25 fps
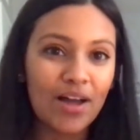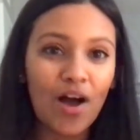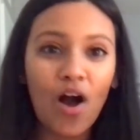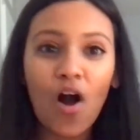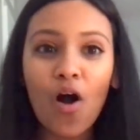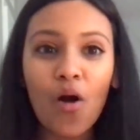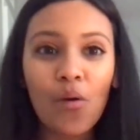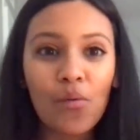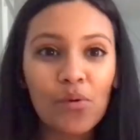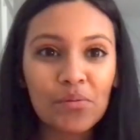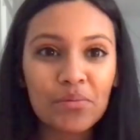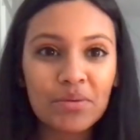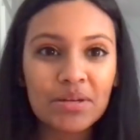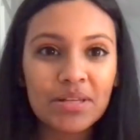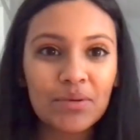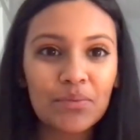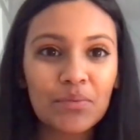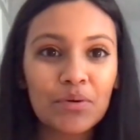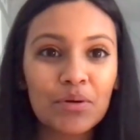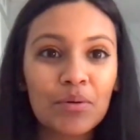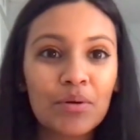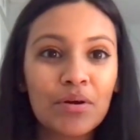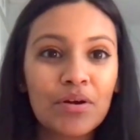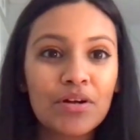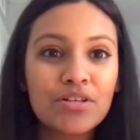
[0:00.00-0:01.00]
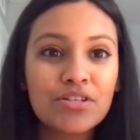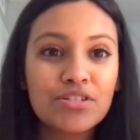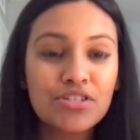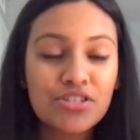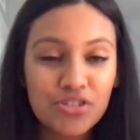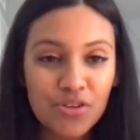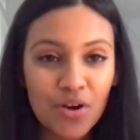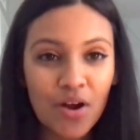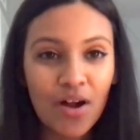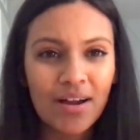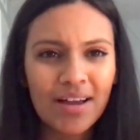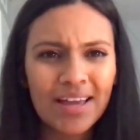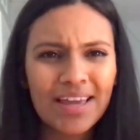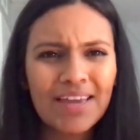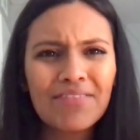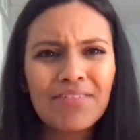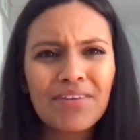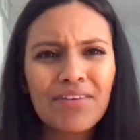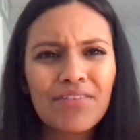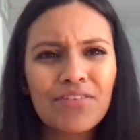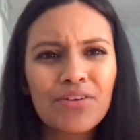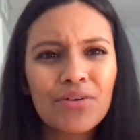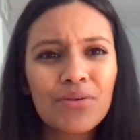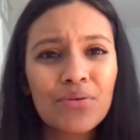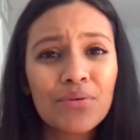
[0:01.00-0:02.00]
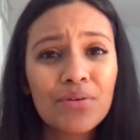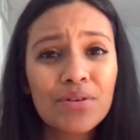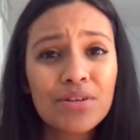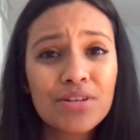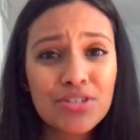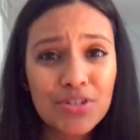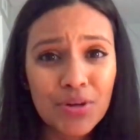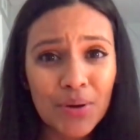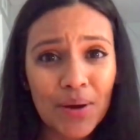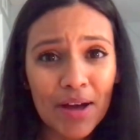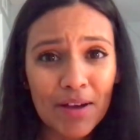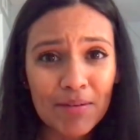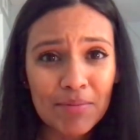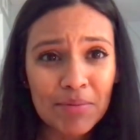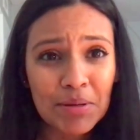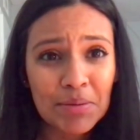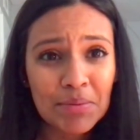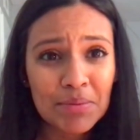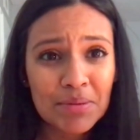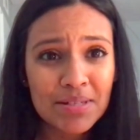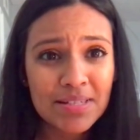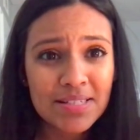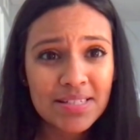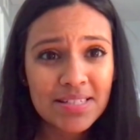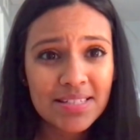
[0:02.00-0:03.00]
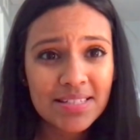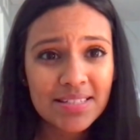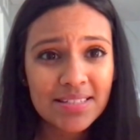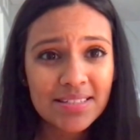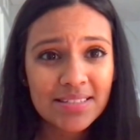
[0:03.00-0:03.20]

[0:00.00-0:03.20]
All women. We're strong. Even if you don't have babies,